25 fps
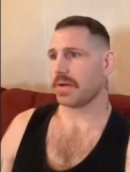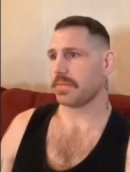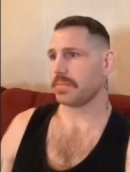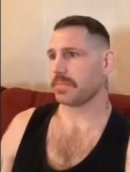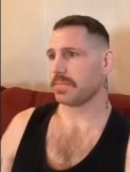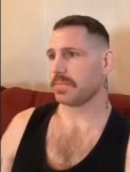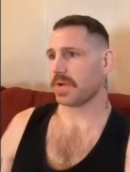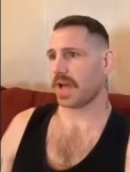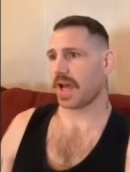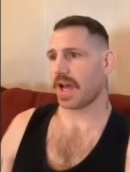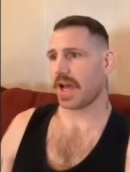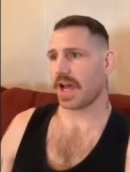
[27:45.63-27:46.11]

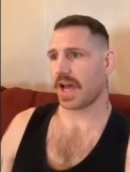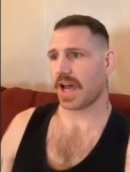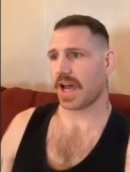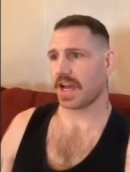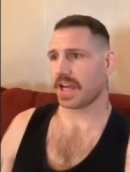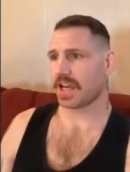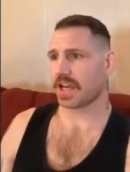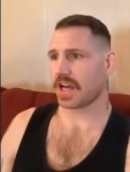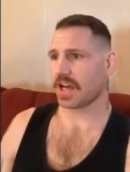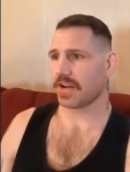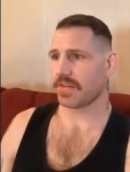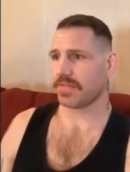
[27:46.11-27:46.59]
I'm, I,
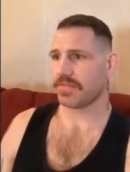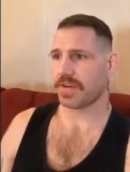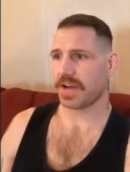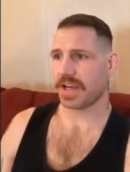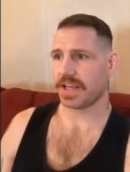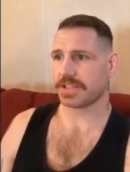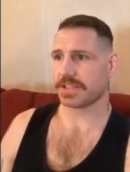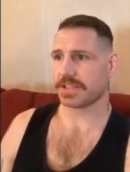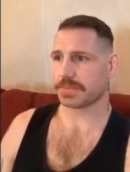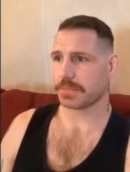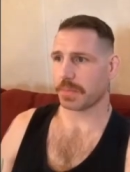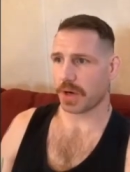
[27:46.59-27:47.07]
I got to
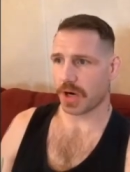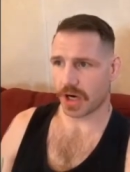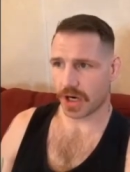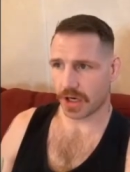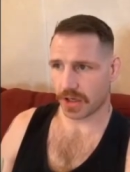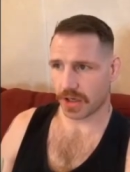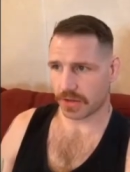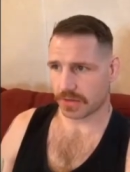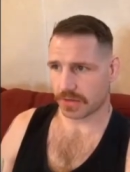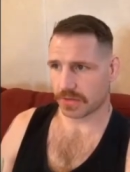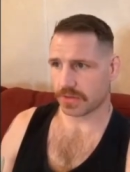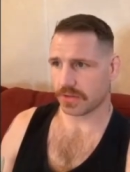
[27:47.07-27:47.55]
fight
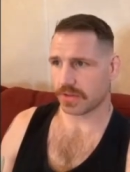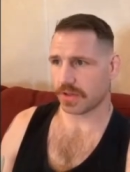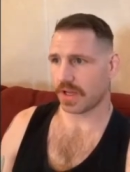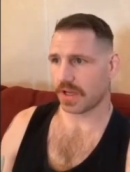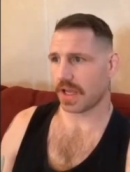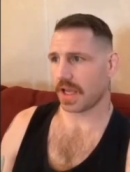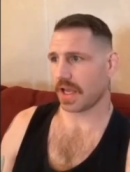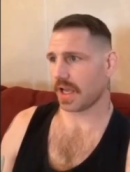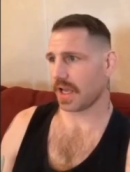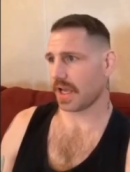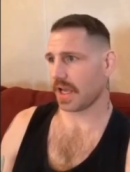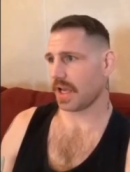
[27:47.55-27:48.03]
smart,
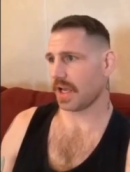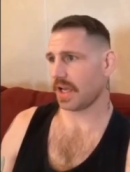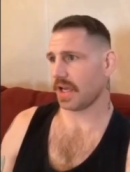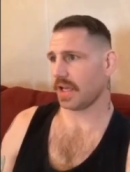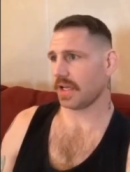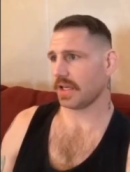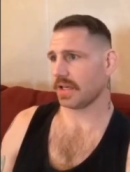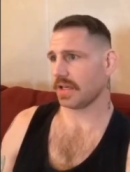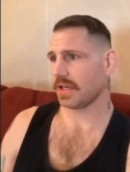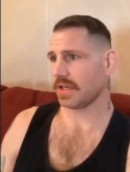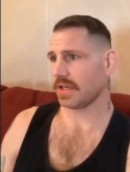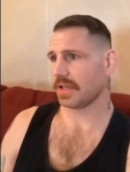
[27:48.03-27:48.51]

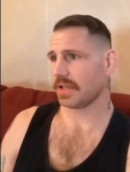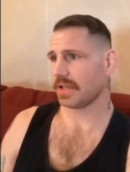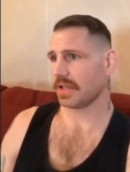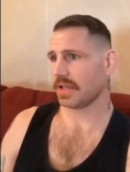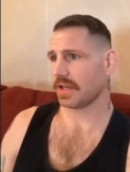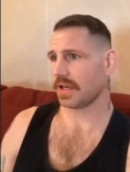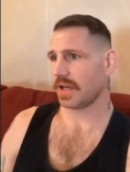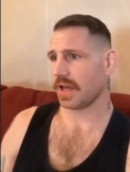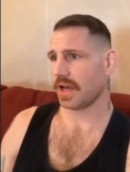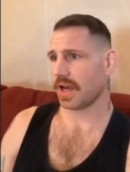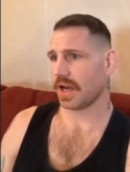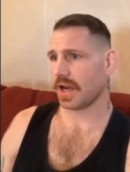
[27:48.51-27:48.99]
and
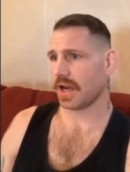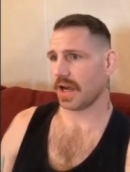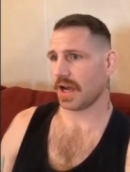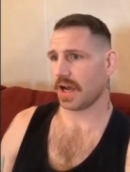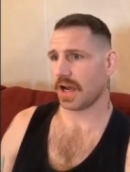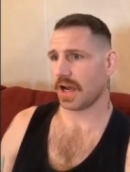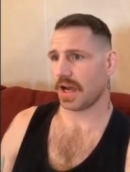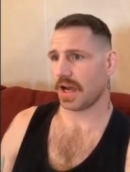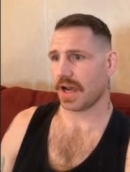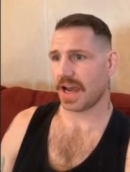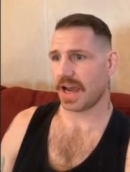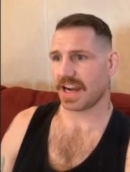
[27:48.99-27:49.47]

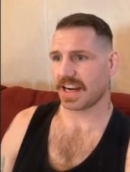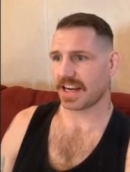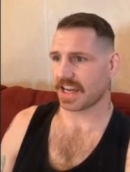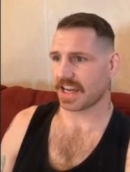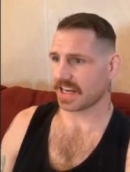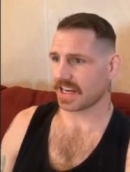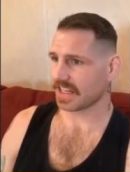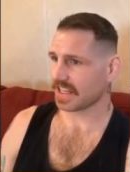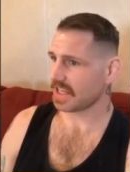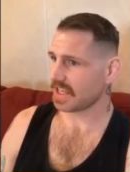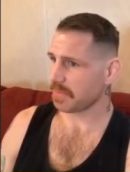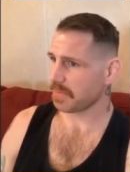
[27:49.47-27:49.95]
uh, I
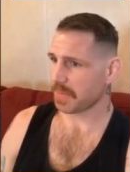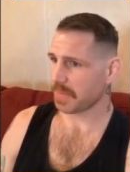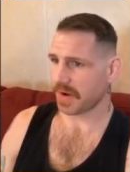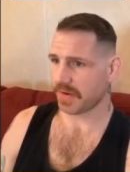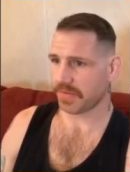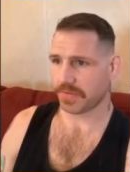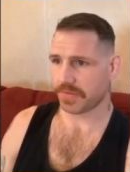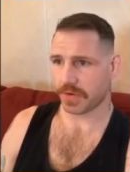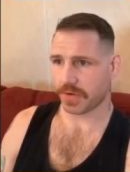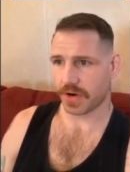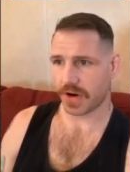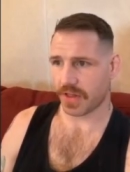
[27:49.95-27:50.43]
got to keep my
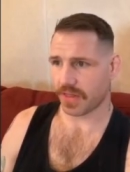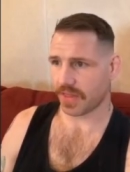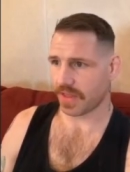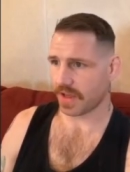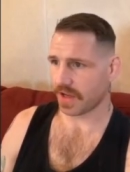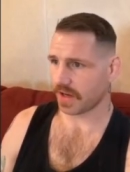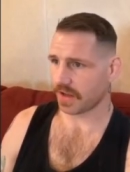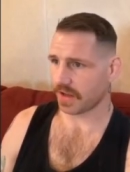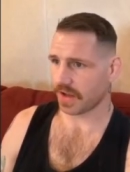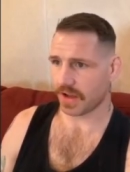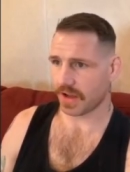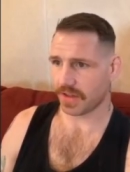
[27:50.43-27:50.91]
foot on
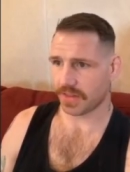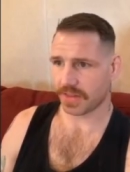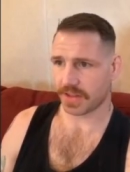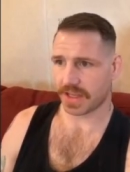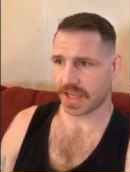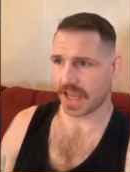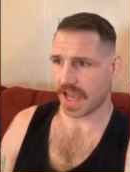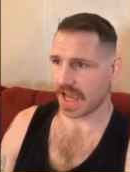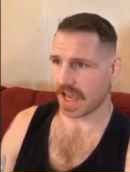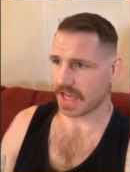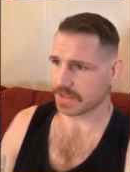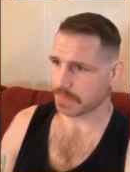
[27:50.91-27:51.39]
the, on the
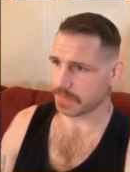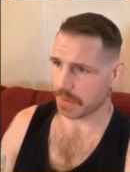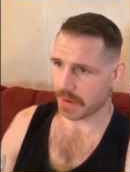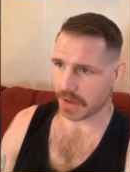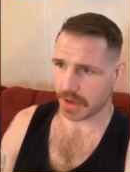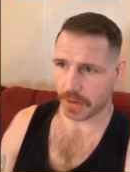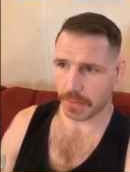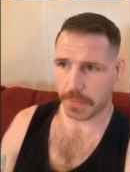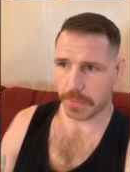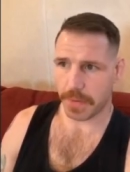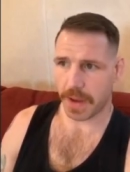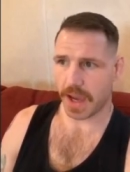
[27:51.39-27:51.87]
gas
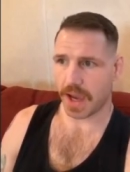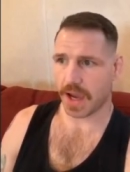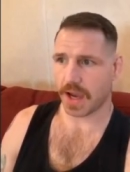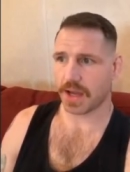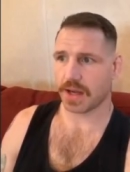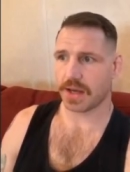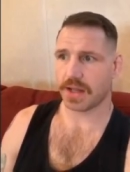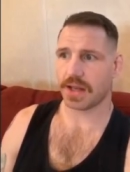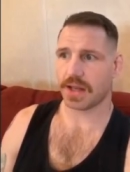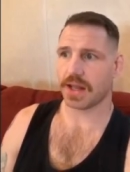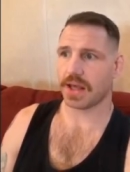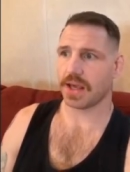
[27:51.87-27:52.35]
pedal,
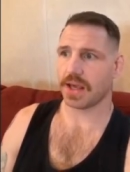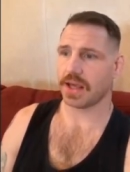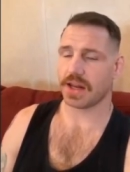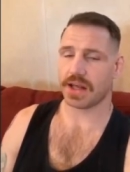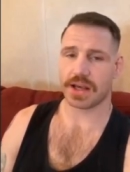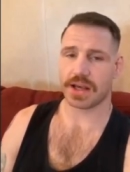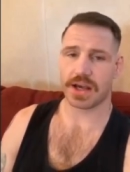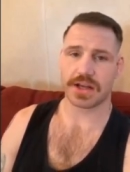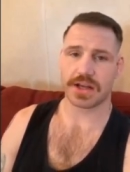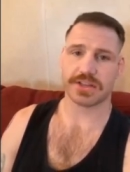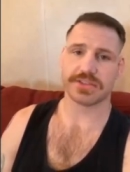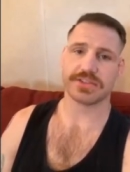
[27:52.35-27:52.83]
man. And, and
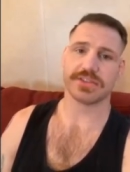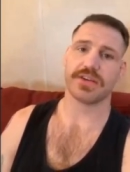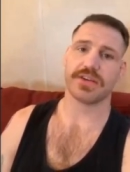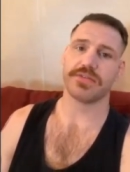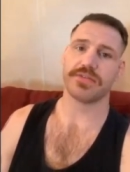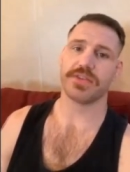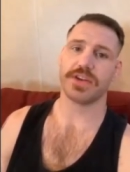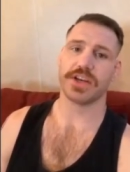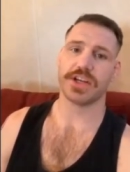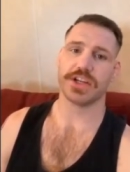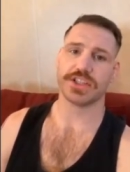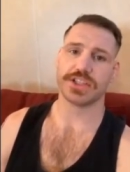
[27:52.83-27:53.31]
I got to start
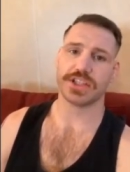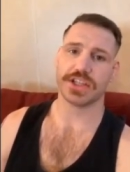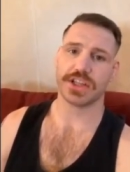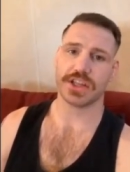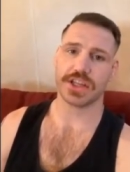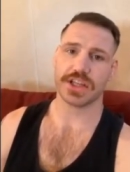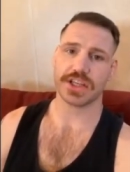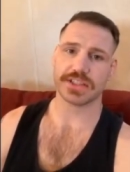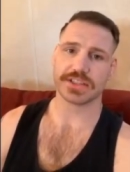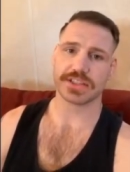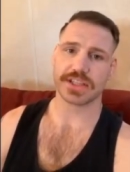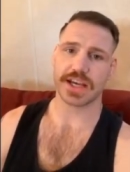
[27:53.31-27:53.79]
finishing
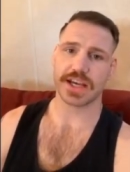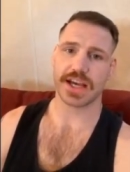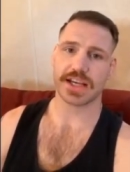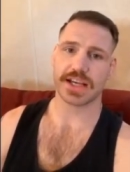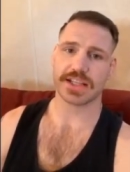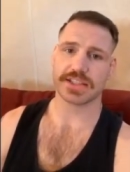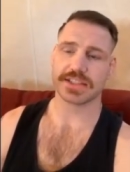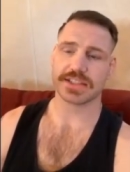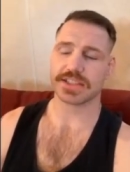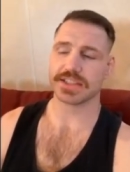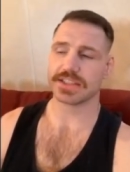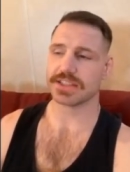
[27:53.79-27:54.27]
these
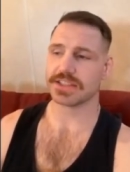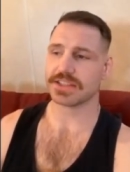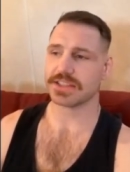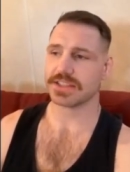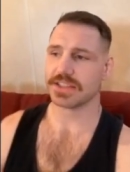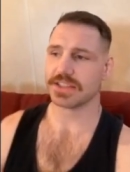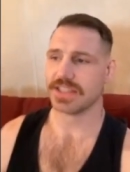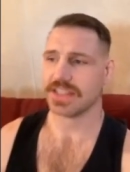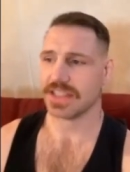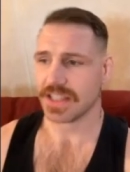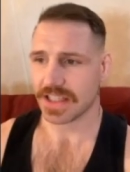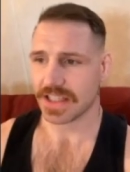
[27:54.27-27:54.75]
guys,
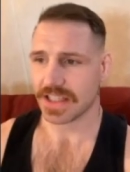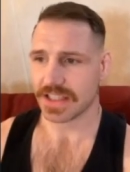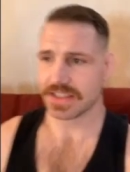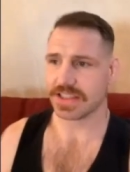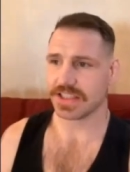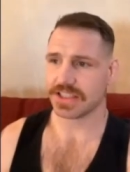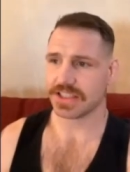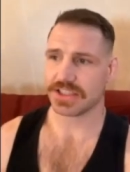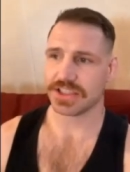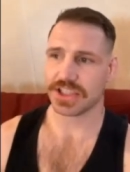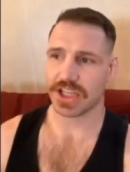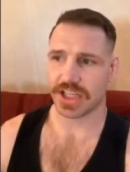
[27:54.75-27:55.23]
'cause
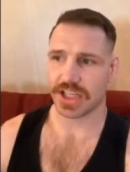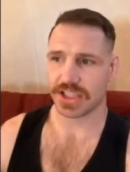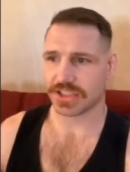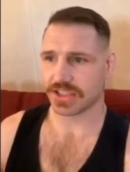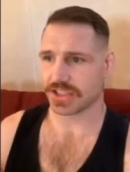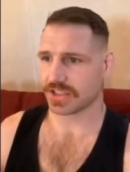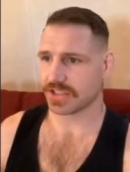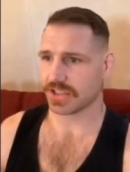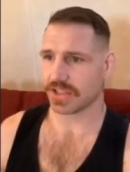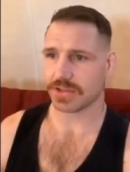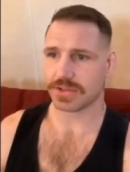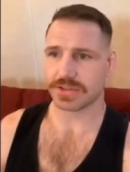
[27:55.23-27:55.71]
the
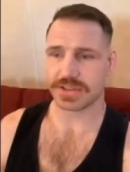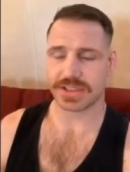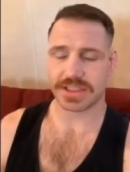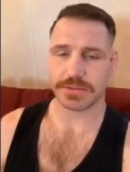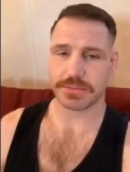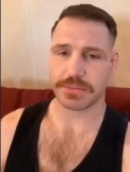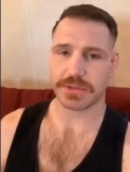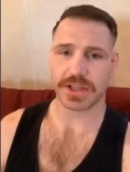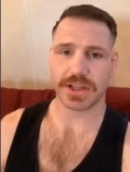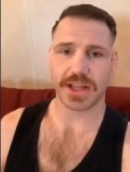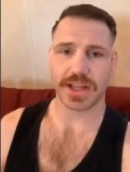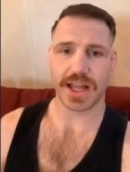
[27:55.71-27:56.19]
judges don't
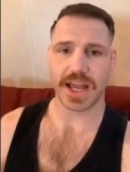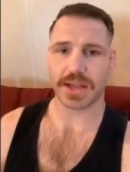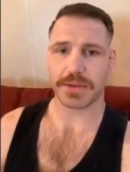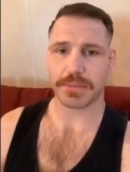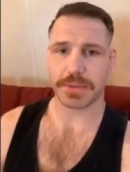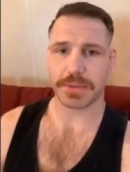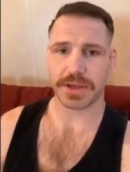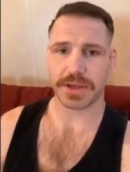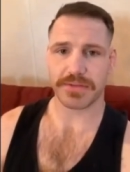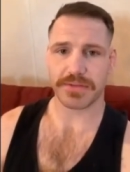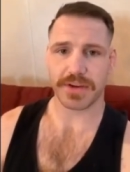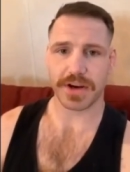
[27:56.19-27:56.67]
seem to like
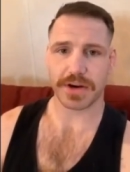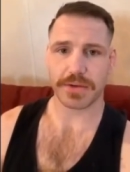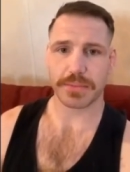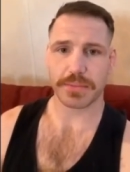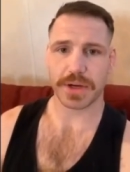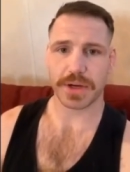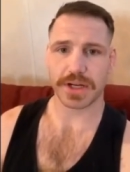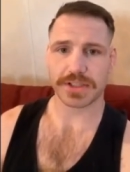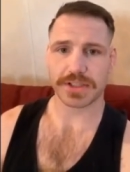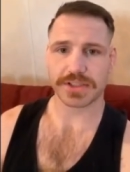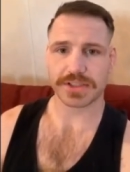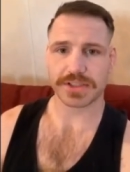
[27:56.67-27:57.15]
me very
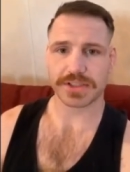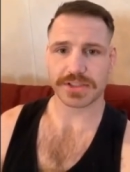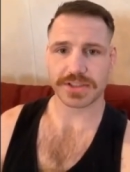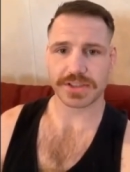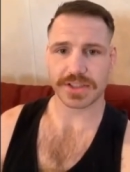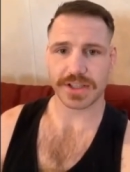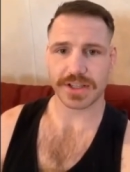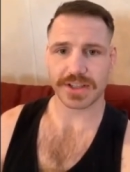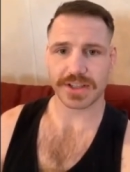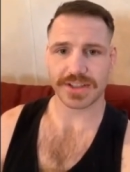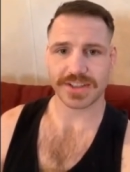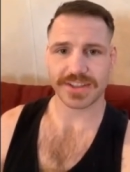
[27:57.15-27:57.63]
much.
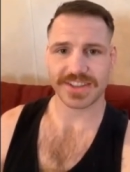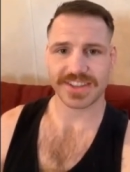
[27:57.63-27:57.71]
So,